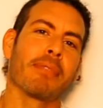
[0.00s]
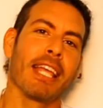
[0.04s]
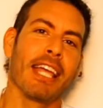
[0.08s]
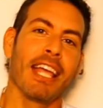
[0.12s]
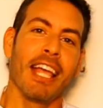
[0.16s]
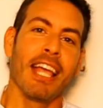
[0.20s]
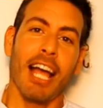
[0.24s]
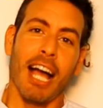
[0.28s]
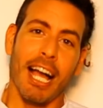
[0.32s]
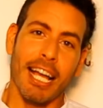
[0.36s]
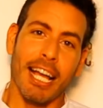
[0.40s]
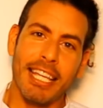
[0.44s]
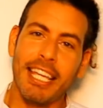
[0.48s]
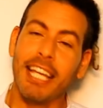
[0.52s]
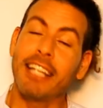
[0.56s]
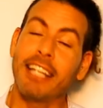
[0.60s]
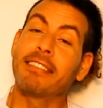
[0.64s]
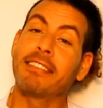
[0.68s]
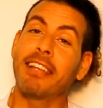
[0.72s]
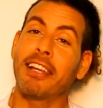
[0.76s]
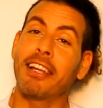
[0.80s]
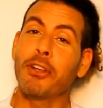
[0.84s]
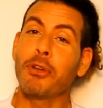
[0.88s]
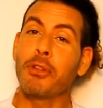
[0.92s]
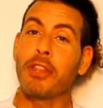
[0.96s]
I can
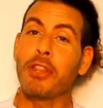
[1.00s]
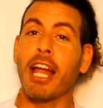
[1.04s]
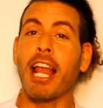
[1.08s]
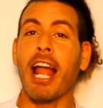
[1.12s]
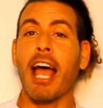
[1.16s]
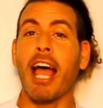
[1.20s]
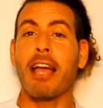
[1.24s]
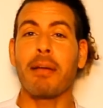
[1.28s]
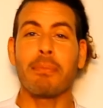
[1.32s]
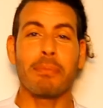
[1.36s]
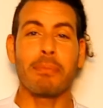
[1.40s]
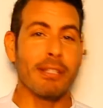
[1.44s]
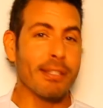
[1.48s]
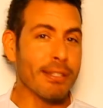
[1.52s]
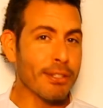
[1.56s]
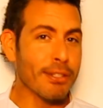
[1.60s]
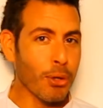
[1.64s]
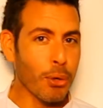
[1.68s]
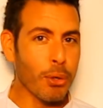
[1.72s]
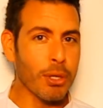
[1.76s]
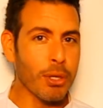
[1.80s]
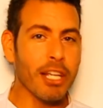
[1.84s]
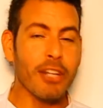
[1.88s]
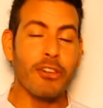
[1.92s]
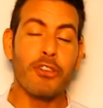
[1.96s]
tell you that I am
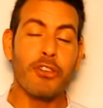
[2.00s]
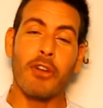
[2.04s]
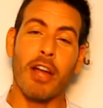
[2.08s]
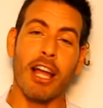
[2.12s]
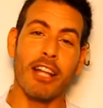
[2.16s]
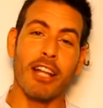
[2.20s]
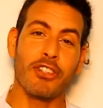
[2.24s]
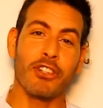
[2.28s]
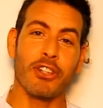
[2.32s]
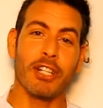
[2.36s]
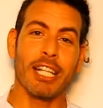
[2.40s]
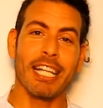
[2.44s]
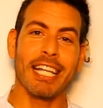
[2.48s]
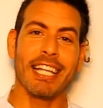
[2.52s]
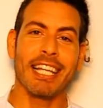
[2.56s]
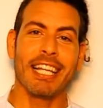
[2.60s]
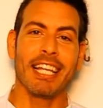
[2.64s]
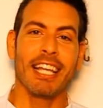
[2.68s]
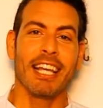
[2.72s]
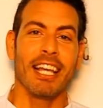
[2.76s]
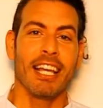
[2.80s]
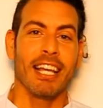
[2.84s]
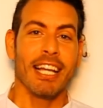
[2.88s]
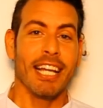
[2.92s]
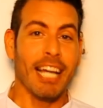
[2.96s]
slowly and gradually
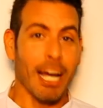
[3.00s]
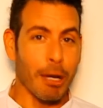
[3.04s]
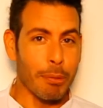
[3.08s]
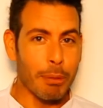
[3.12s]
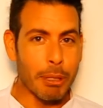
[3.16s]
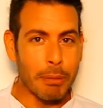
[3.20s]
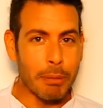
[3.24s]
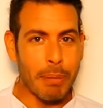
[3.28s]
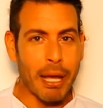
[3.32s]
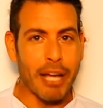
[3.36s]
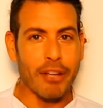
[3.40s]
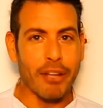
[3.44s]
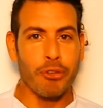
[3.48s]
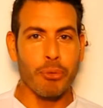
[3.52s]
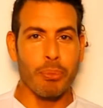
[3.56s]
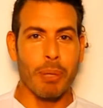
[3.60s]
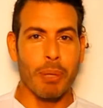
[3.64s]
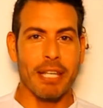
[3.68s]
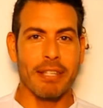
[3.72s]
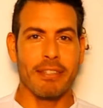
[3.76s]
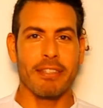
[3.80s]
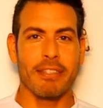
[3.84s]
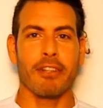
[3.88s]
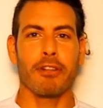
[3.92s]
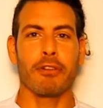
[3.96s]
coming back to
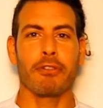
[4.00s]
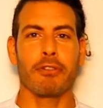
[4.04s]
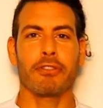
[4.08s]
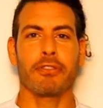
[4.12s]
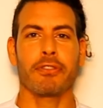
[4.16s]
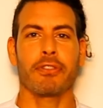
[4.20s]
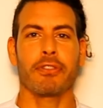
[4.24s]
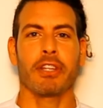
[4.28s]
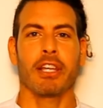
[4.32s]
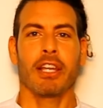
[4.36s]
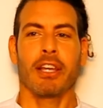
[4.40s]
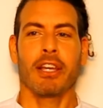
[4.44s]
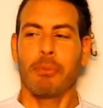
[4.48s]
myself,